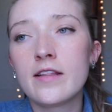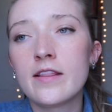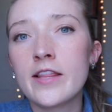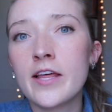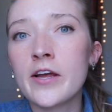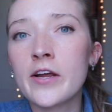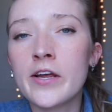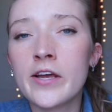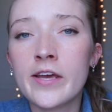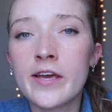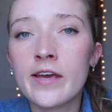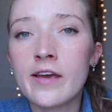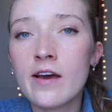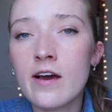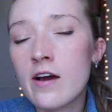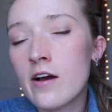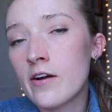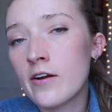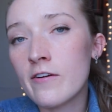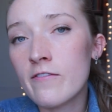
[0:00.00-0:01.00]
They
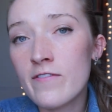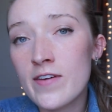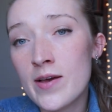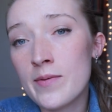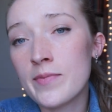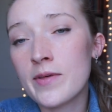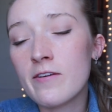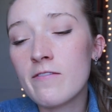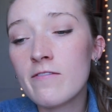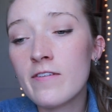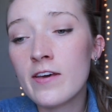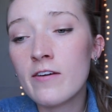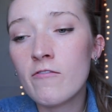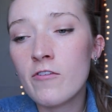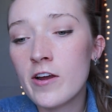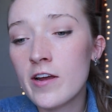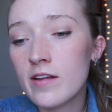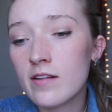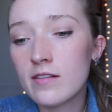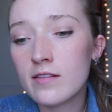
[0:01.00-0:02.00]
are a family
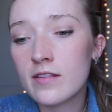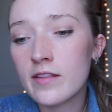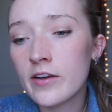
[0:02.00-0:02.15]
favorite.